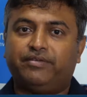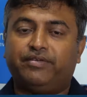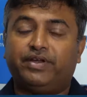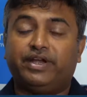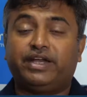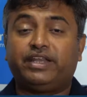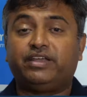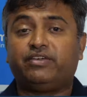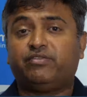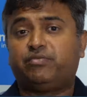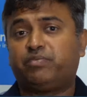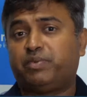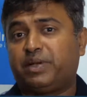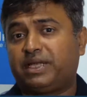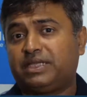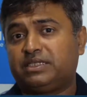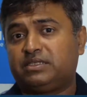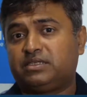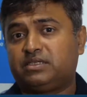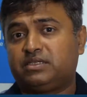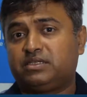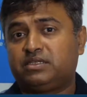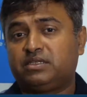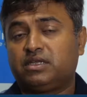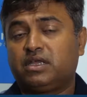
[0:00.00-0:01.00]
ATF
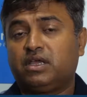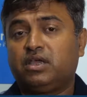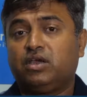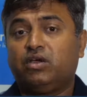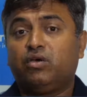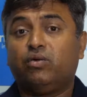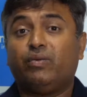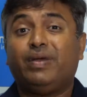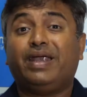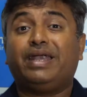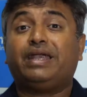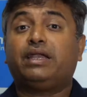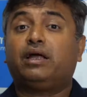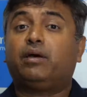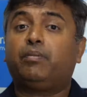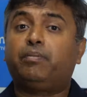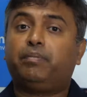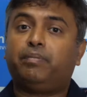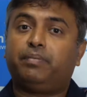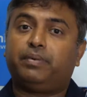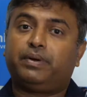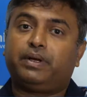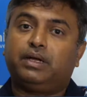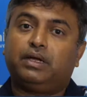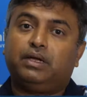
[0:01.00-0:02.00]
prices went
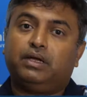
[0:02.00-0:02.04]
up